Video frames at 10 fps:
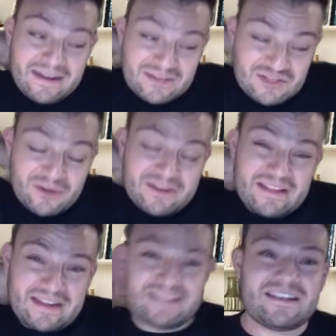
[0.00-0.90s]
started,
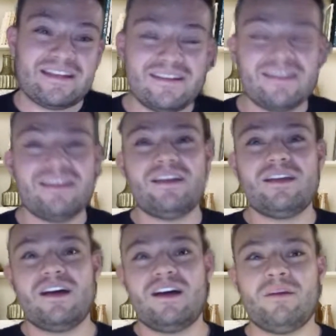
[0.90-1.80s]
like I said,
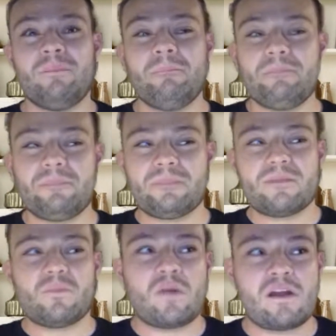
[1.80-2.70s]

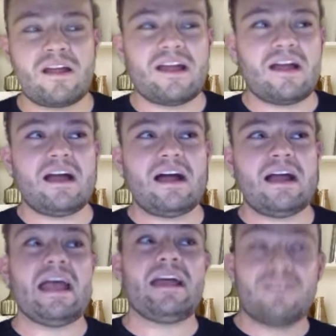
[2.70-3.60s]
where I
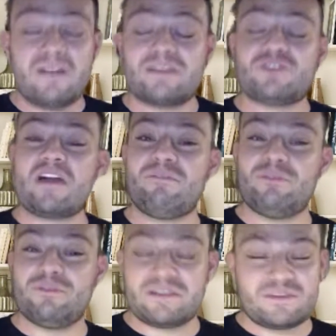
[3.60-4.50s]
had a lot of
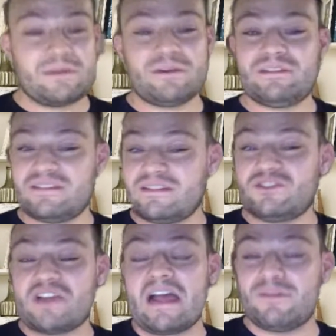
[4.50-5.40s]
travel experiences and
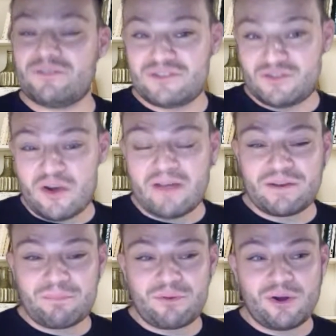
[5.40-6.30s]
challenges driving
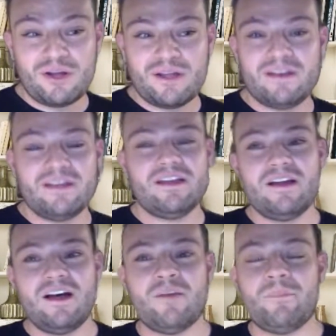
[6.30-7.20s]
abroad.
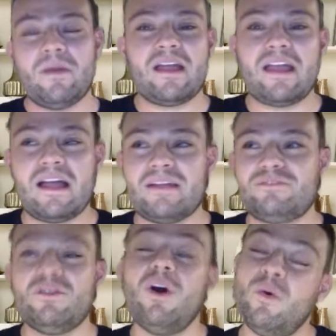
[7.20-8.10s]
I
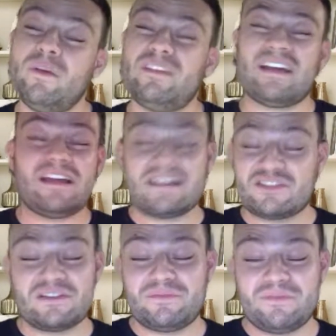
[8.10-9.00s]

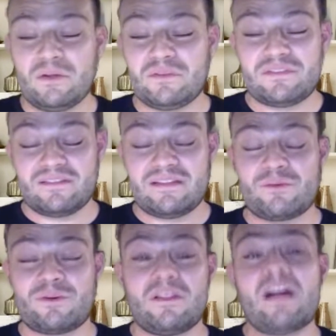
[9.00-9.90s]
actually felt there
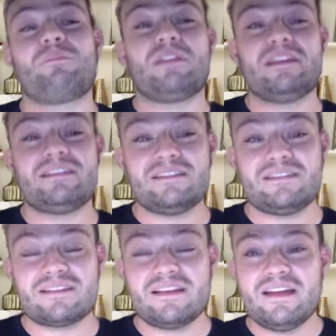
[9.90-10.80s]
were a lot of
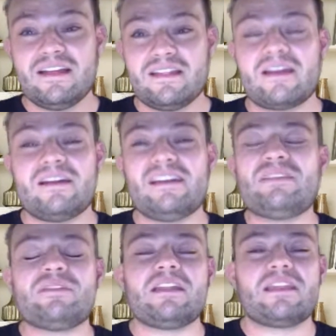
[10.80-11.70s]
places that I didn't
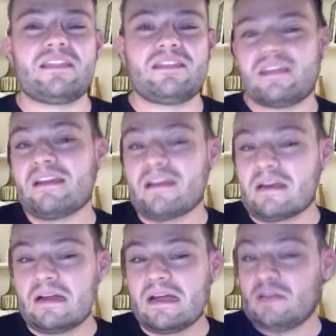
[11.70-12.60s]
even think
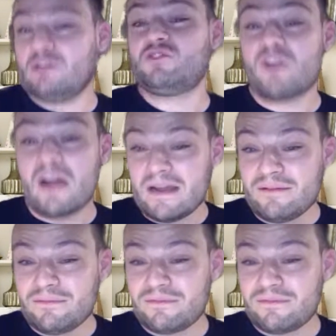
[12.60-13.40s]
I could drive,